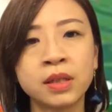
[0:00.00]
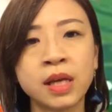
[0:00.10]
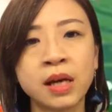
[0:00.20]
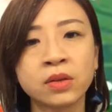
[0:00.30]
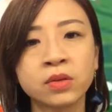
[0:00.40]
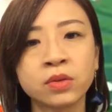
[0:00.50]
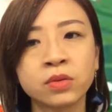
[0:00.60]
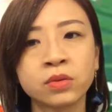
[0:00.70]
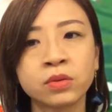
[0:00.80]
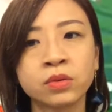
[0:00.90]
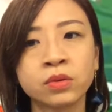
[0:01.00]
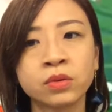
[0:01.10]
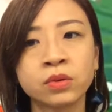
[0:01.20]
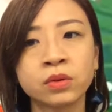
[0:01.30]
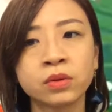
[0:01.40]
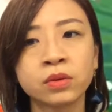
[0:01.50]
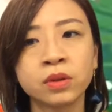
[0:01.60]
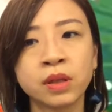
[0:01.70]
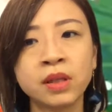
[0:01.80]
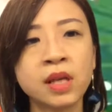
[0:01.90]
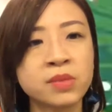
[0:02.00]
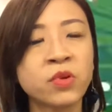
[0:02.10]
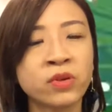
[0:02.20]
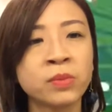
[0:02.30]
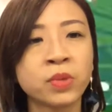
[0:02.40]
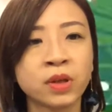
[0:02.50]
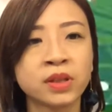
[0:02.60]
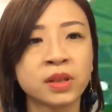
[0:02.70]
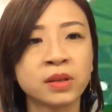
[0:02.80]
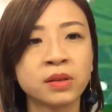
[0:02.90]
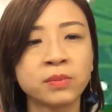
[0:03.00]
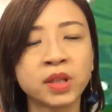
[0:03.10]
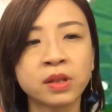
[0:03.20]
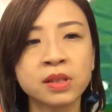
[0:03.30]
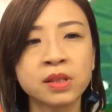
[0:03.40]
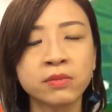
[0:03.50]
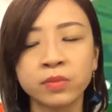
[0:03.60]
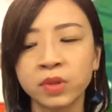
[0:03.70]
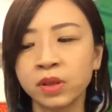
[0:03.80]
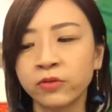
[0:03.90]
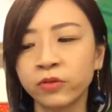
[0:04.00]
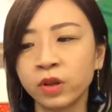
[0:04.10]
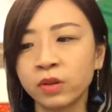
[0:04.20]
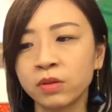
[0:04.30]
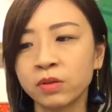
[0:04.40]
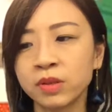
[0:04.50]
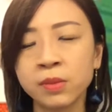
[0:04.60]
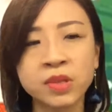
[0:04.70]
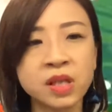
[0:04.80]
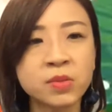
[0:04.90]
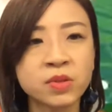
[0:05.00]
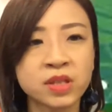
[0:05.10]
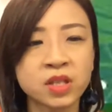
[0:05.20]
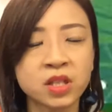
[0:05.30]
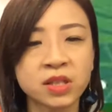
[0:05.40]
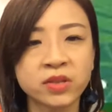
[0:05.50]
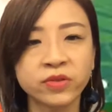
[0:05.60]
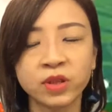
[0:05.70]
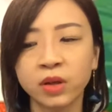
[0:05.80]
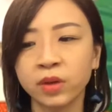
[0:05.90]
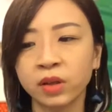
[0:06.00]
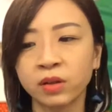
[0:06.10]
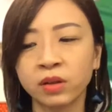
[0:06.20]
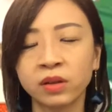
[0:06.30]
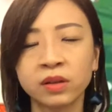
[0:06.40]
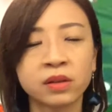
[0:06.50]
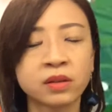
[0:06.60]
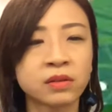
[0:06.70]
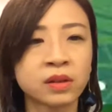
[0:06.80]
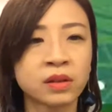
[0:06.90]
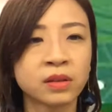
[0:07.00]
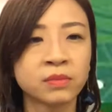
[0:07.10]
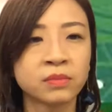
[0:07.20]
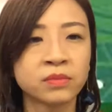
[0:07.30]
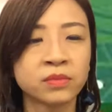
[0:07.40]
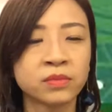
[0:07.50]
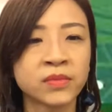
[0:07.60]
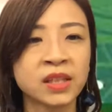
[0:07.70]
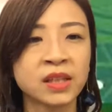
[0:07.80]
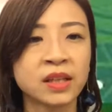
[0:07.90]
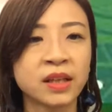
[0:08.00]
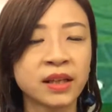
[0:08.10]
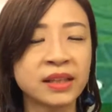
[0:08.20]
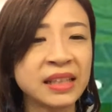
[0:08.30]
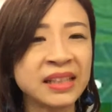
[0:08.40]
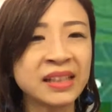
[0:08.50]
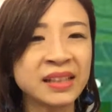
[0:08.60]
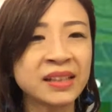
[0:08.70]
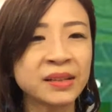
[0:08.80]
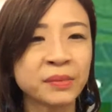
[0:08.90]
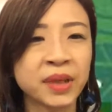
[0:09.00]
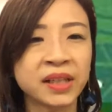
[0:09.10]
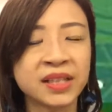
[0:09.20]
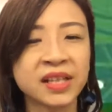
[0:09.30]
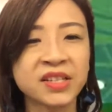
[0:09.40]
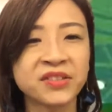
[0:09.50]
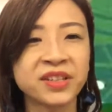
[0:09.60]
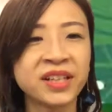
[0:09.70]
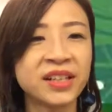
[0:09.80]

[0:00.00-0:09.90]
yeah, to, I think that's more important, because if not, sometimes musicians feel that we are not um, like needed by the industry,